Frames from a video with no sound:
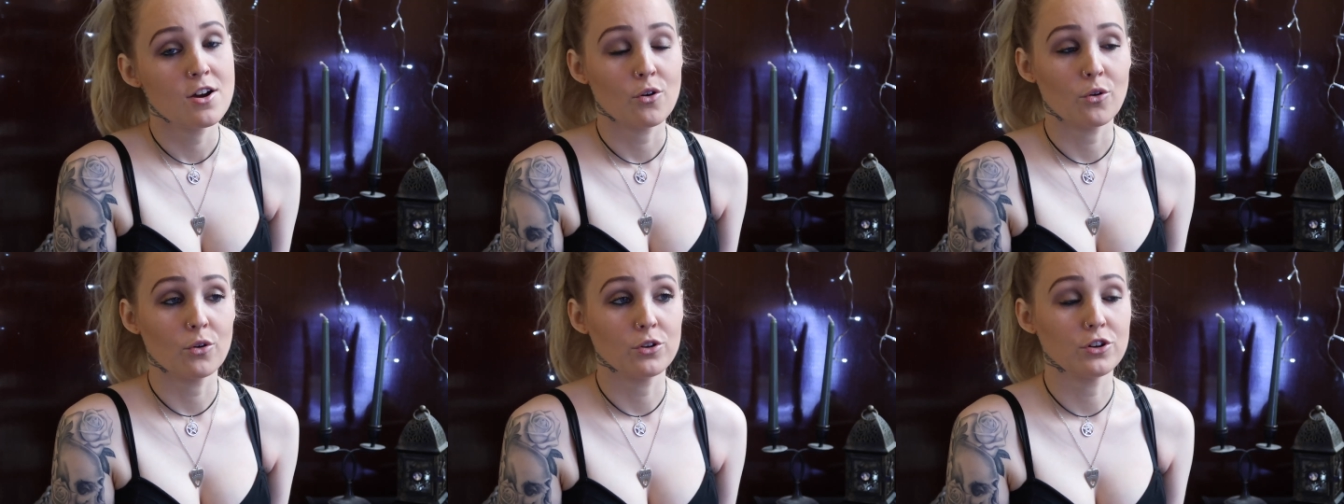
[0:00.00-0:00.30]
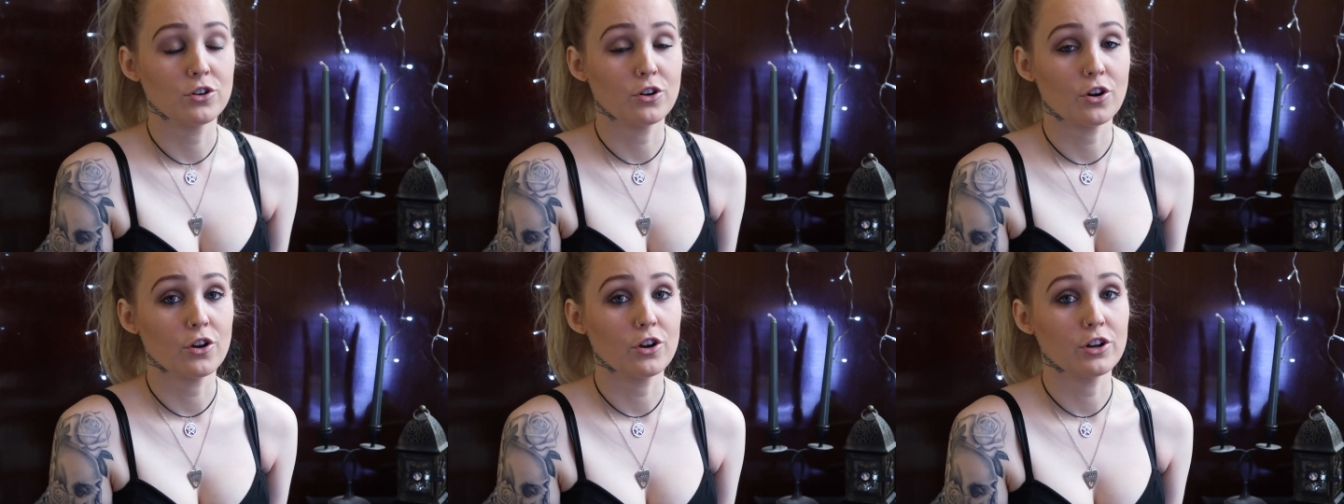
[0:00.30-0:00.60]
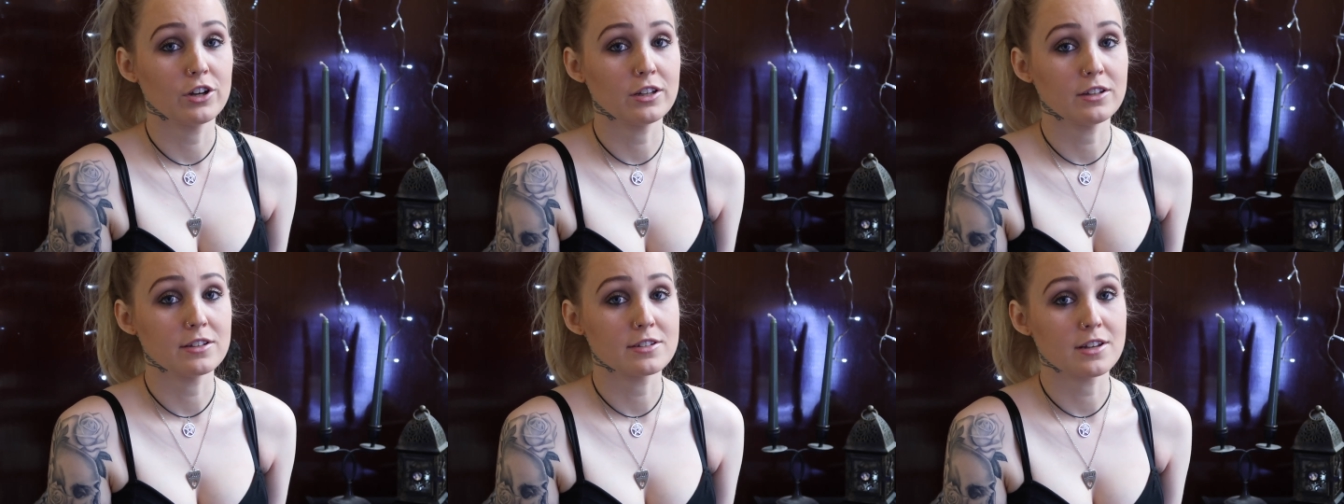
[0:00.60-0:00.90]
or you're not
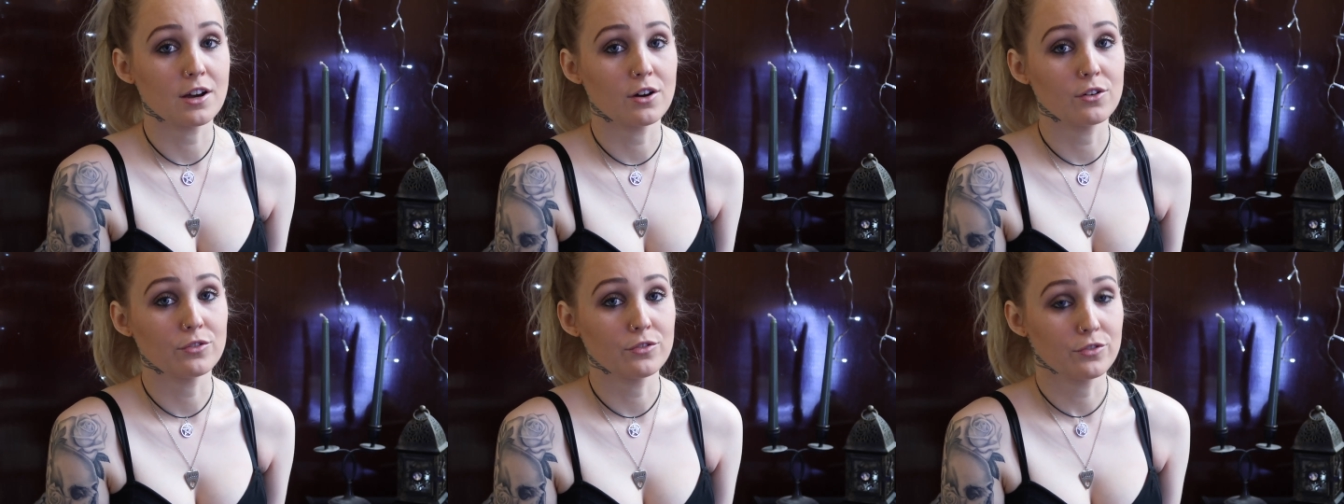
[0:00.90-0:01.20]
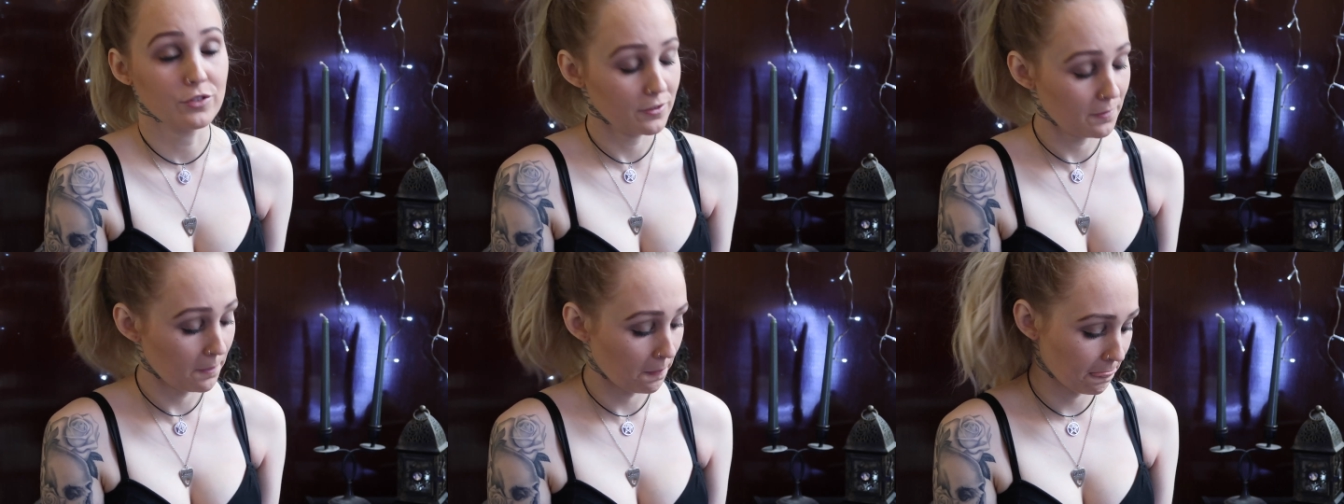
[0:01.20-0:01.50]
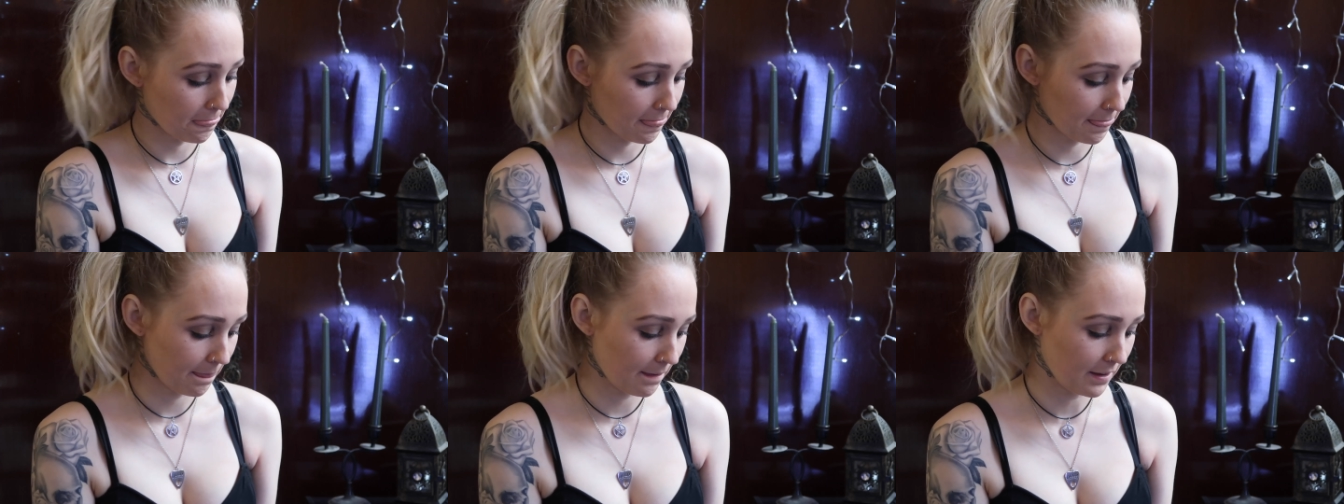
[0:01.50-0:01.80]
hurting yourself,
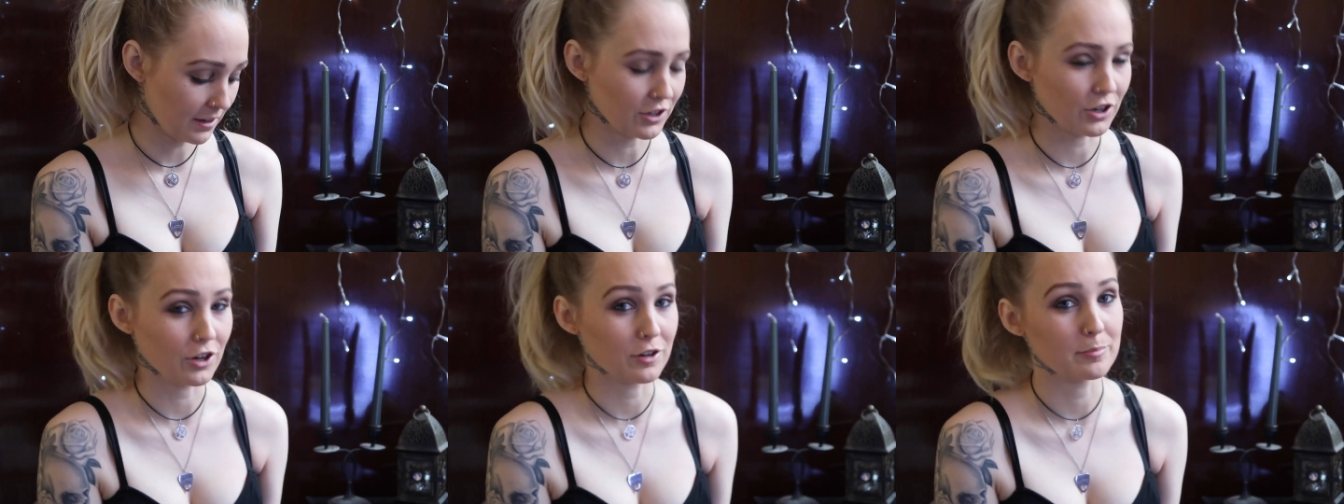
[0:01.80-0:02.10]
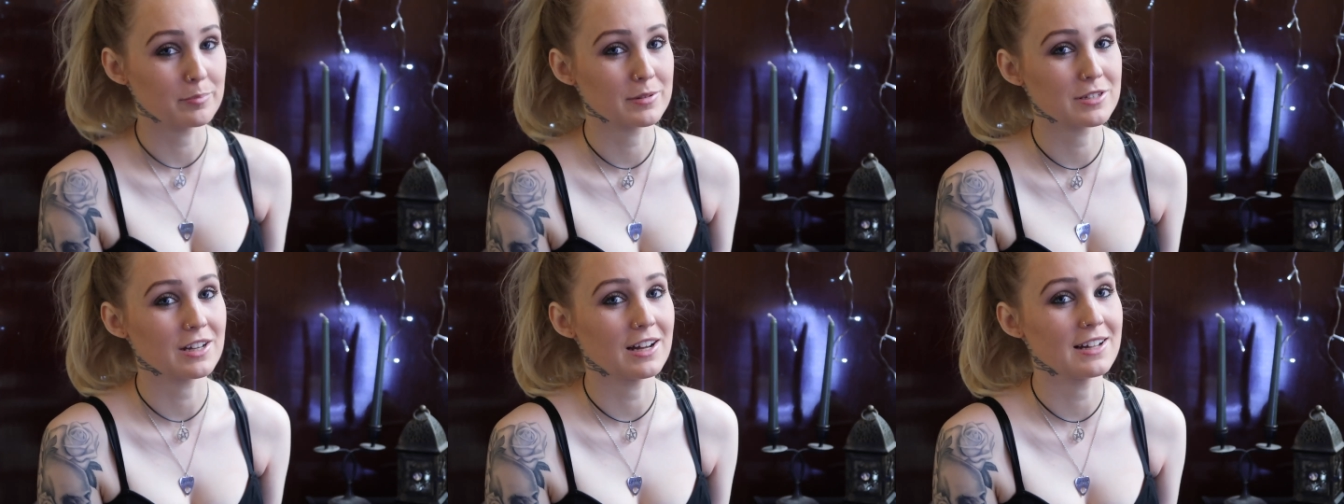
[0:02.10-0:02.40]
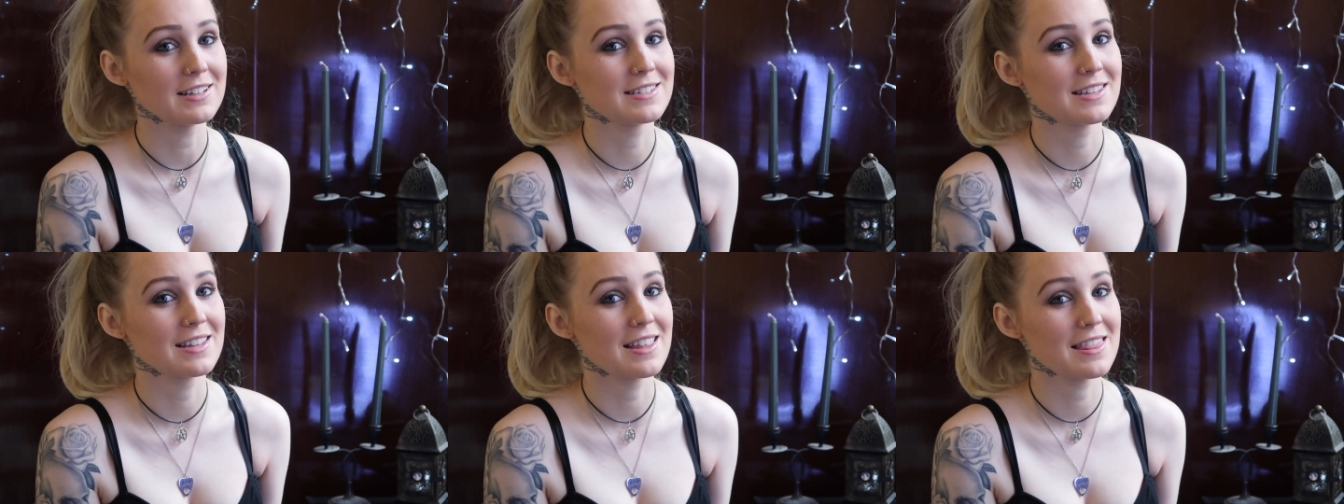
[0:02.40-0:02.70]
you know,
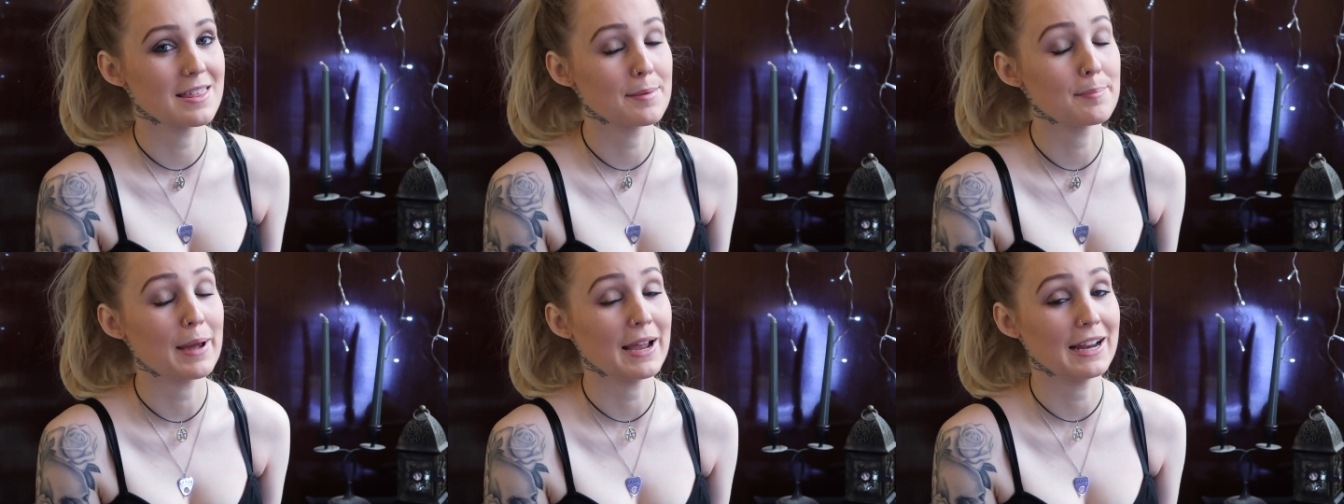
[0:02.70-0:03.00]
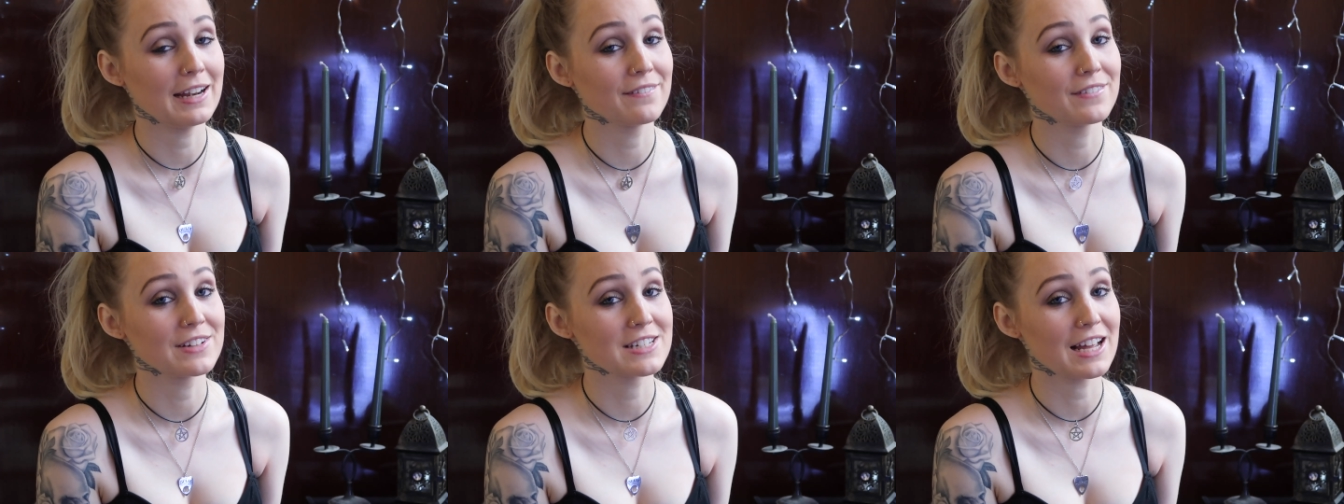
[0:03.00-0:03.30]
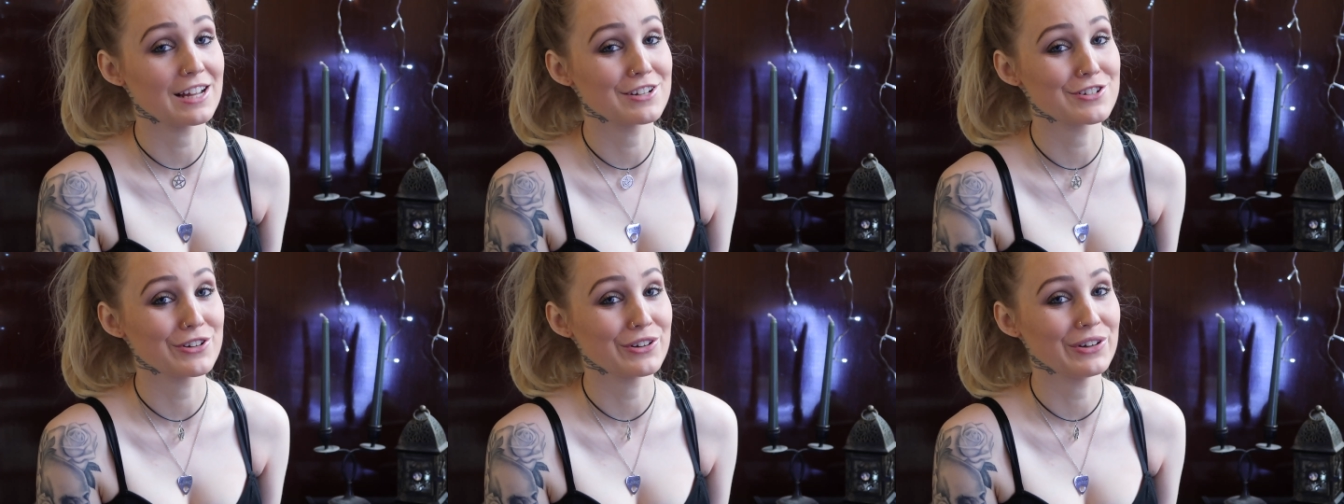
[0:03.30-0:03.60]
besides the pain of a
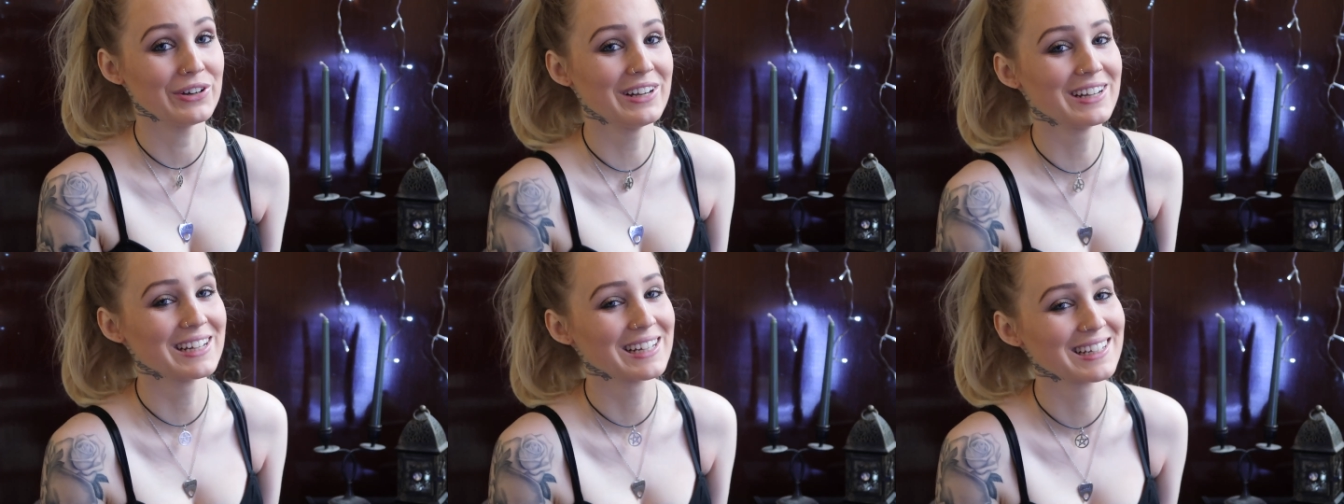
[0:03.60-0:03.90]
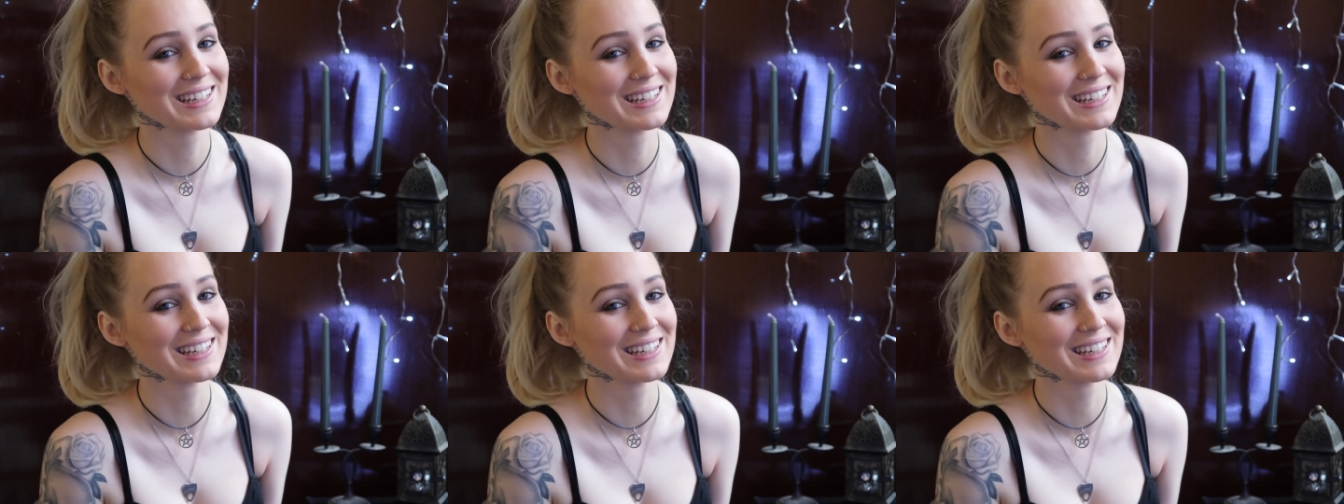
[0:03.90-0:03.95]
tattoo,